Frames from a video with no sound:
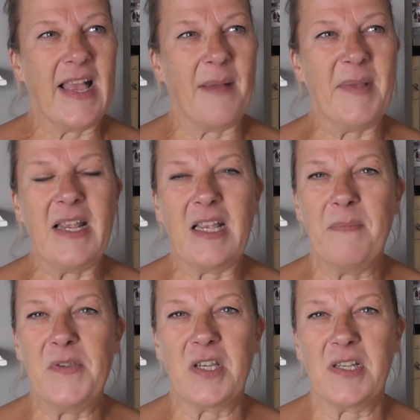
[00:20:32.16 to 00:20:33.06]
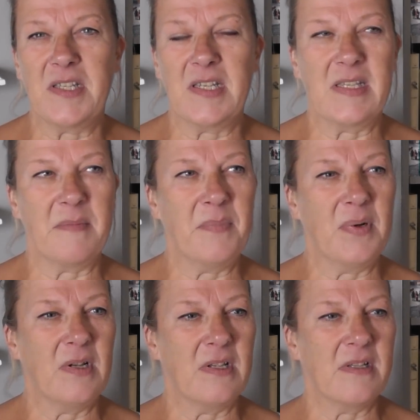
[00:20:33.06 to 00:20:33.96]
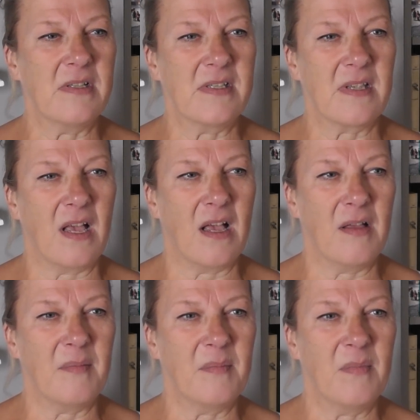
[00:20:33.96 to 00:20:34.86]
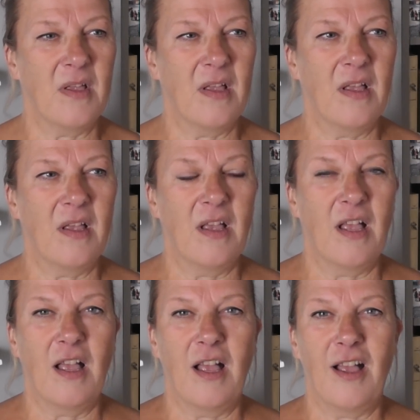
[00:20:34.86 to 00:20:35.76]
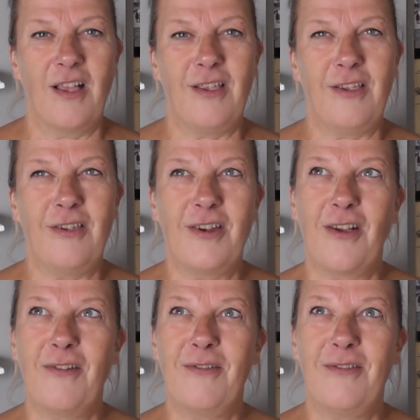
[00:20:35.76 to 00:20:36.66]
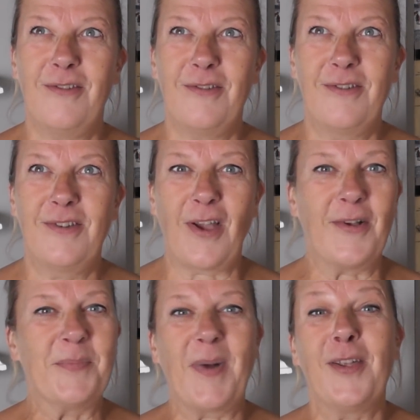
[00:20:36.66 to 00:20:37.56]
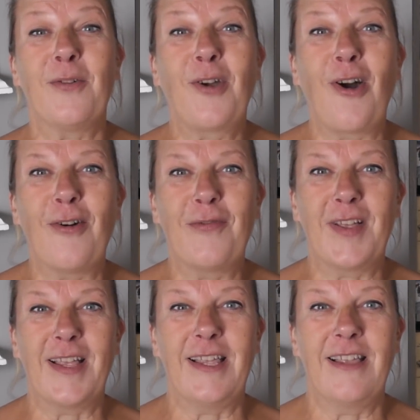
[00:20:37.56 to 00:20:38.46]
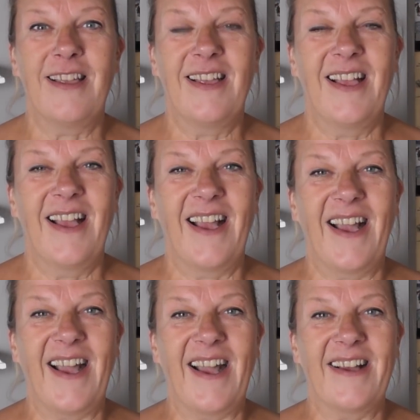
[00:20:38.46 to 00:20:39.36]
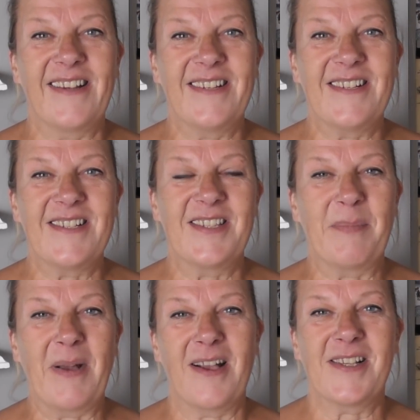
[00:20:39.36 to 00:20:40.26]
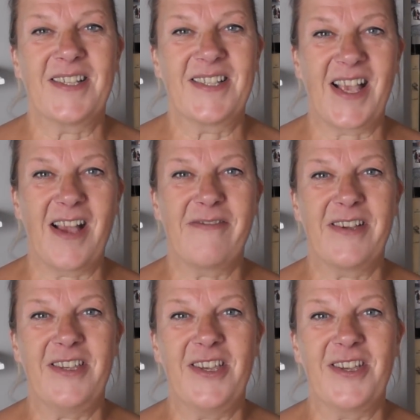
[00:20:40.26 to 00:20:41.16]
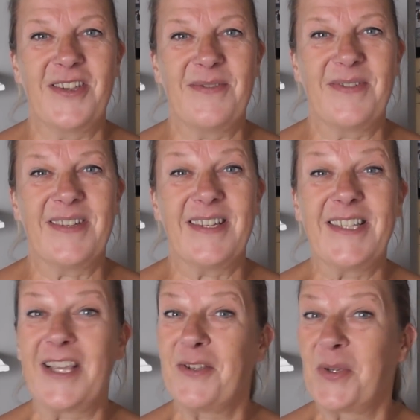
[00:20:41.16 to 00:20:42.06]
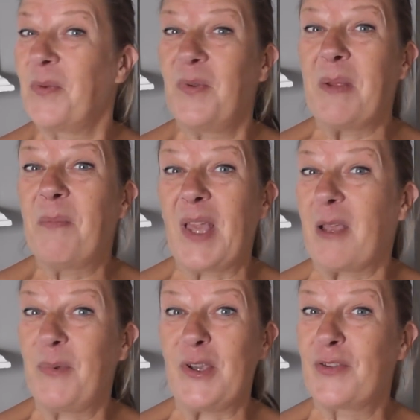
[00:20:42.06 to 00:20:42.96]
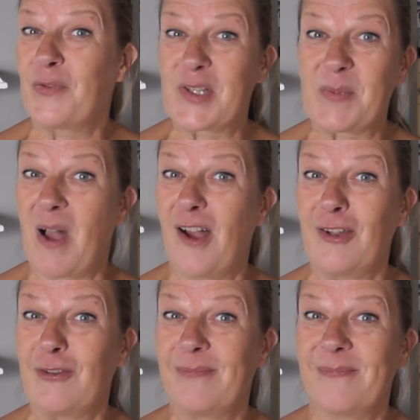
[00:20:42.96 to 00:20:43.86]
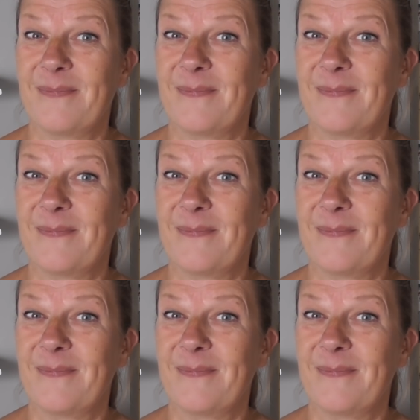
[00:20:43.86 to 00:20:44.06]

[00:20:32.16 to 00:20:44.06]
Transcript: I mean, it can be just as simple as, you know, you go to buy your coffee and the person serving you gives you a really big, beautiful smile.